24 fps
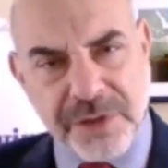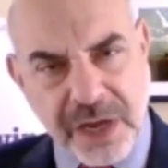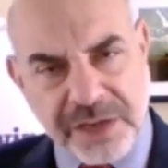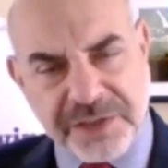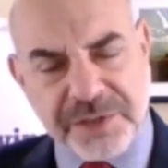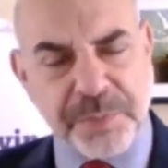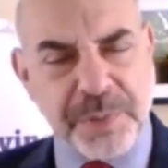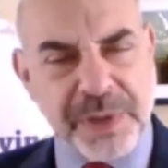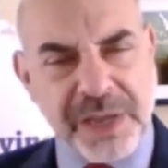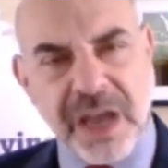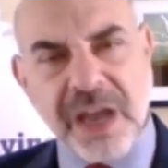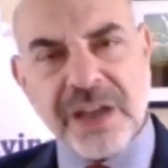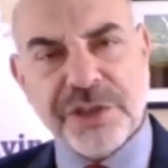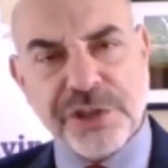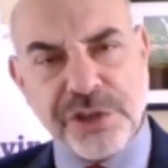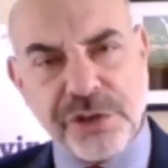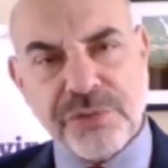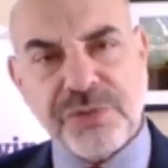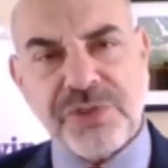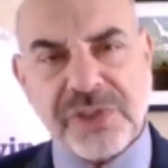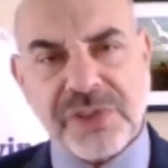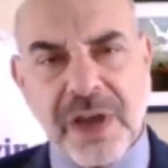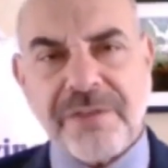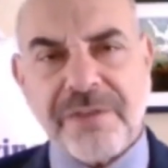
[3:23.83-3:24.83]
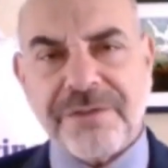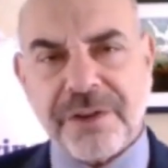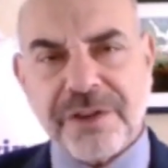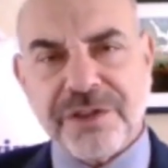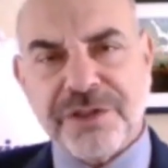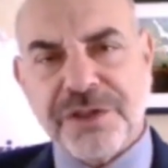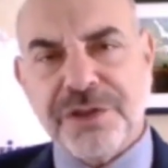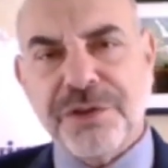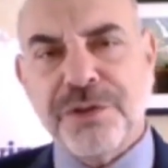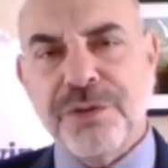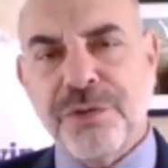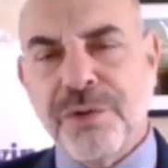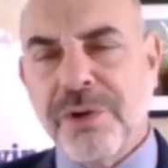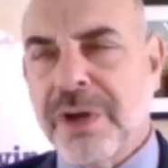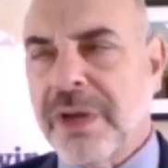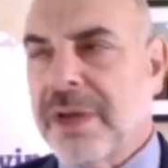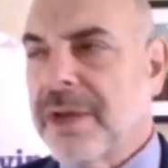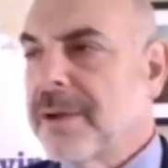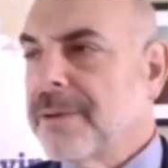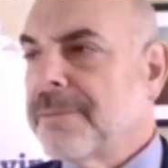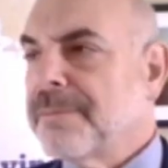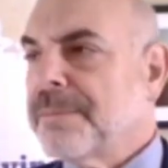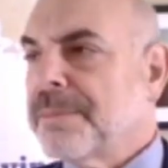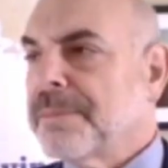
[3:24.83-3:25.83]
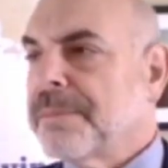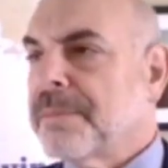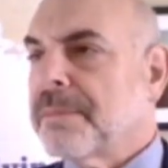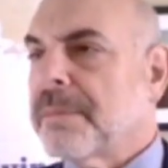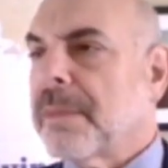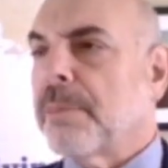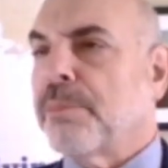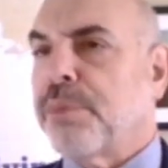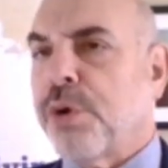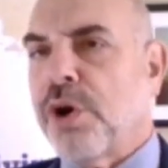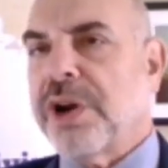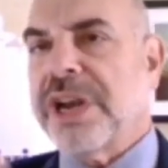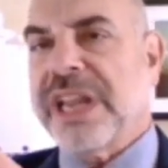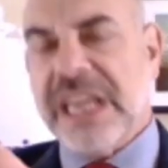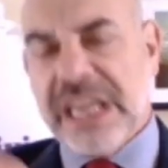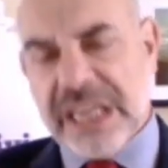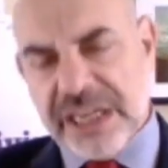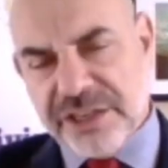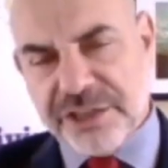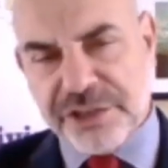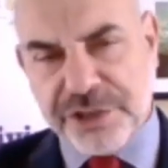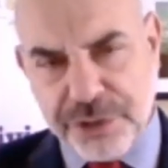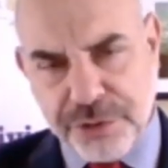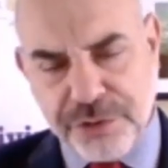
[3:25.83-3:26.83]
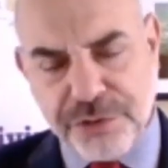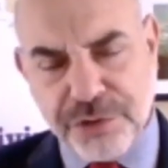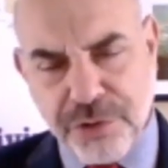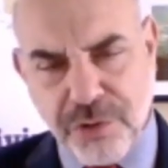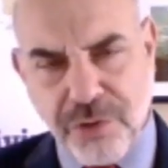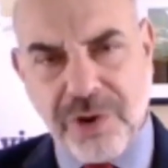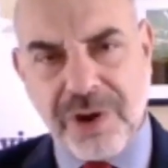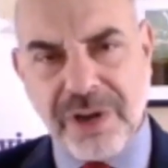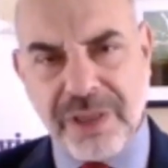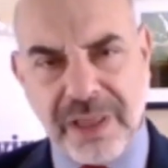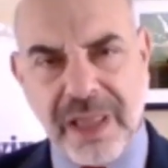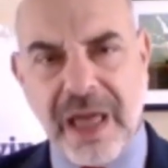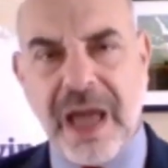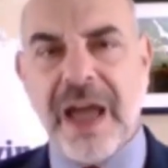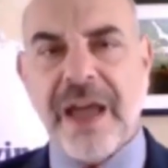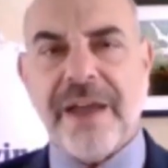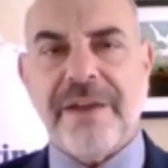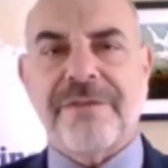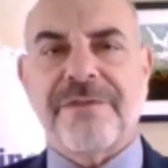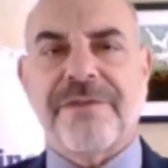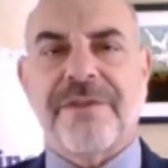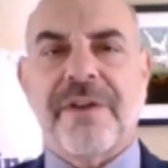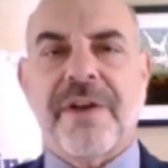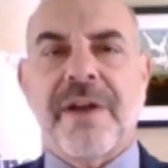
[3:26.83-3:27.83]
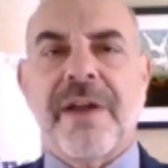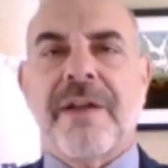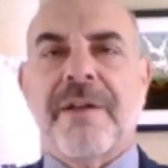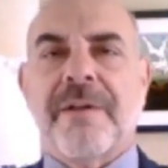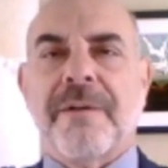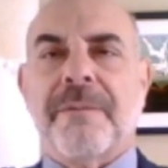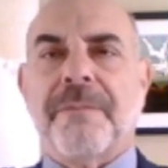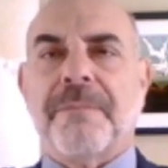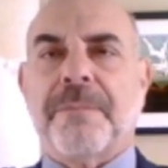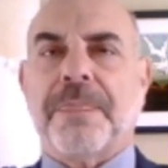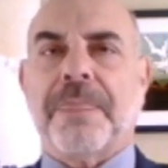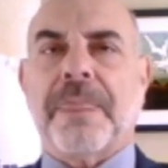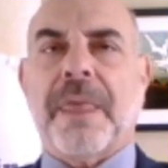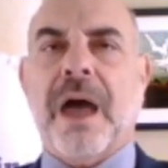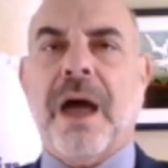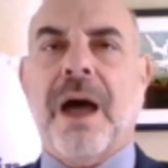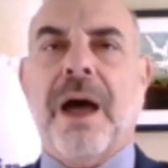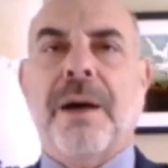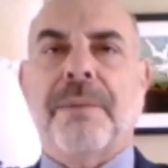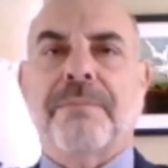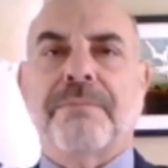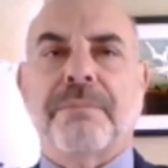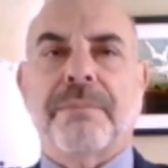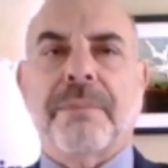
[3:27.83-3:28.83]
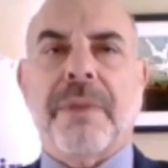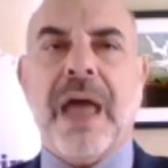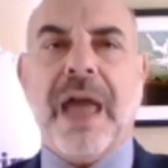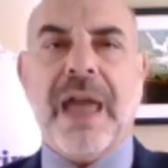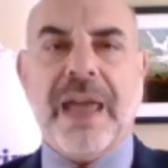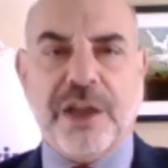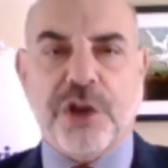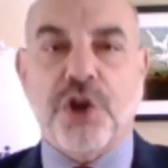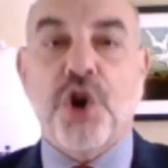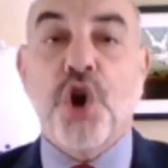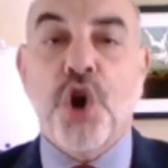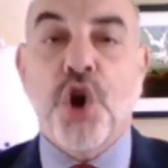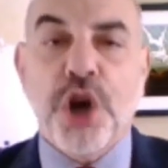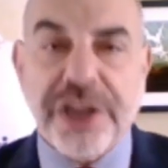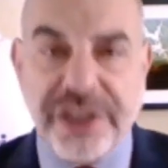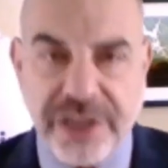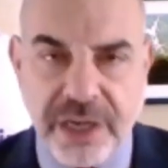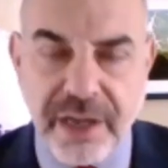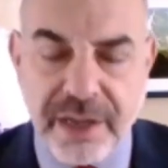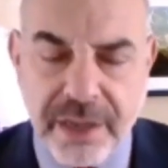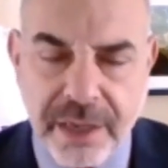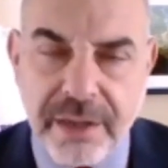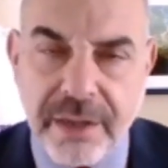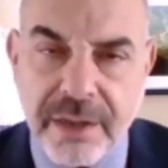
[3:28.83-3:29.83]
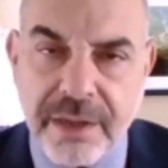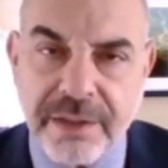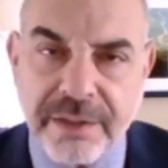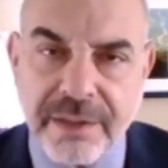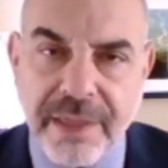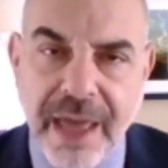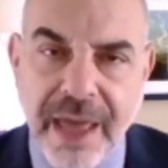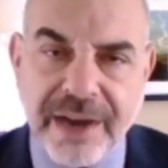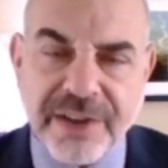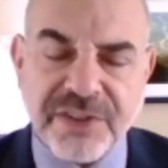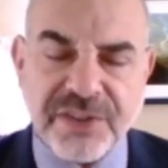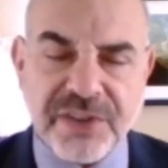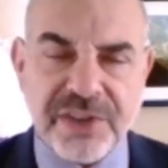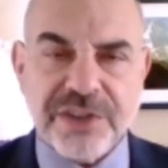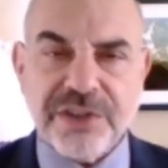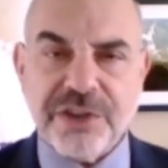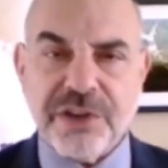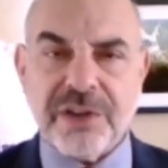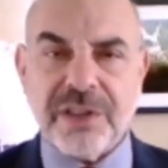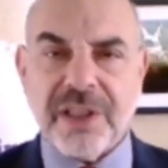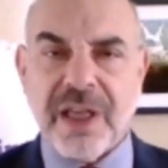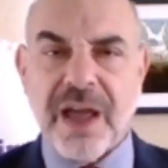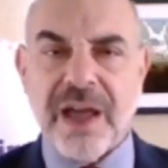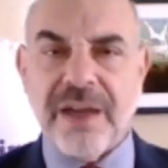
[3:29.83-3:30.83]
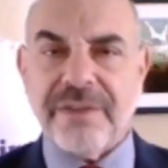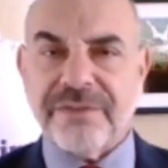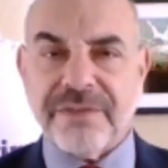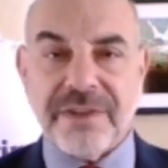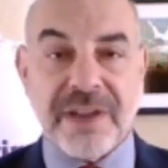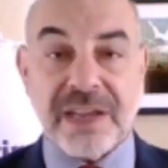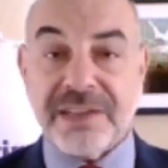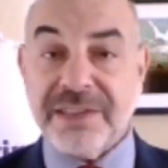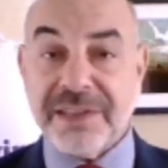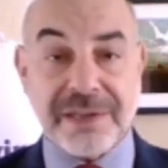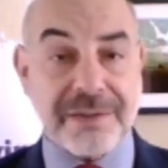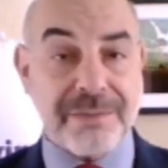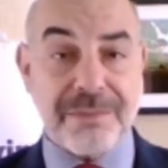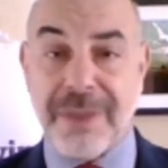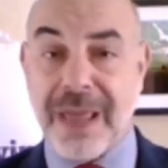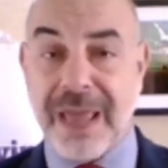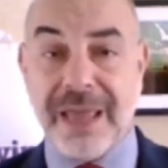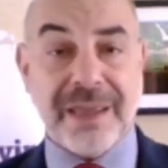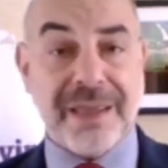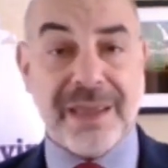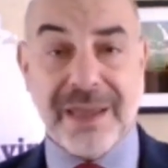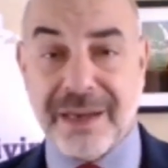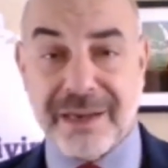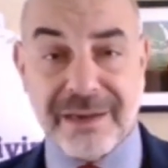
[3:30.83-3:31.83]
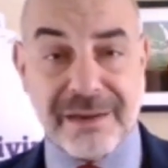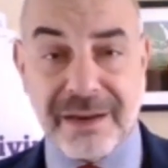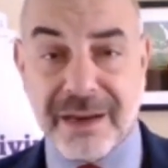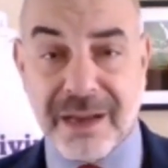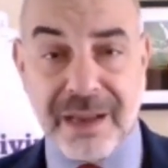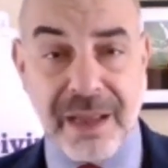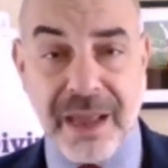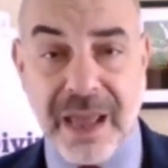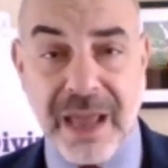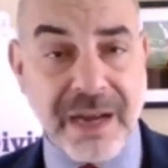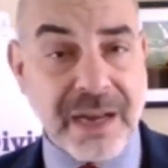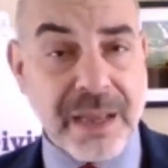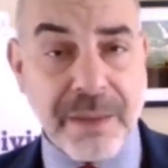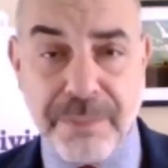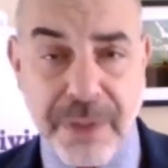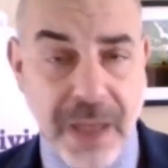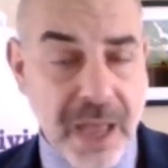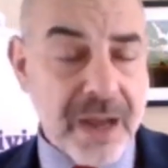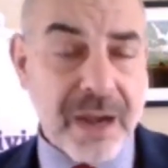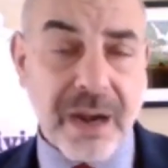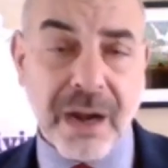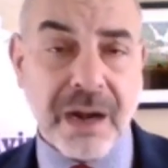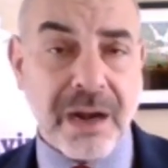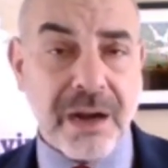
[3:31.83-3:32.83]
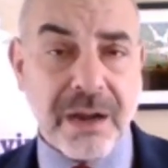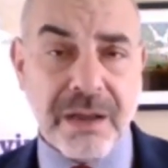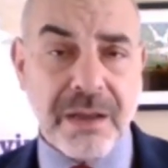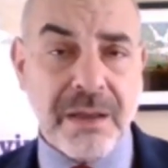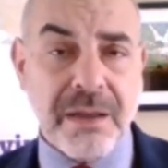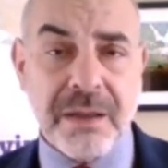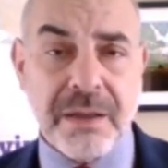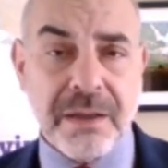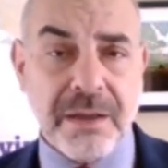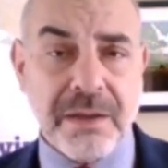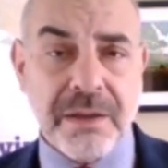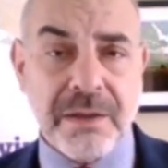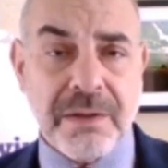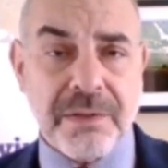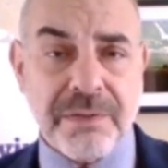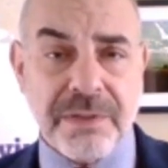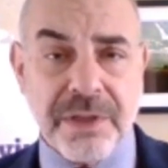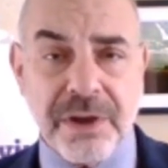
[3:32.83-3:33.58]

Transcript: just because you suffered to put into your life um, a good that is in your life doesn't make it any better.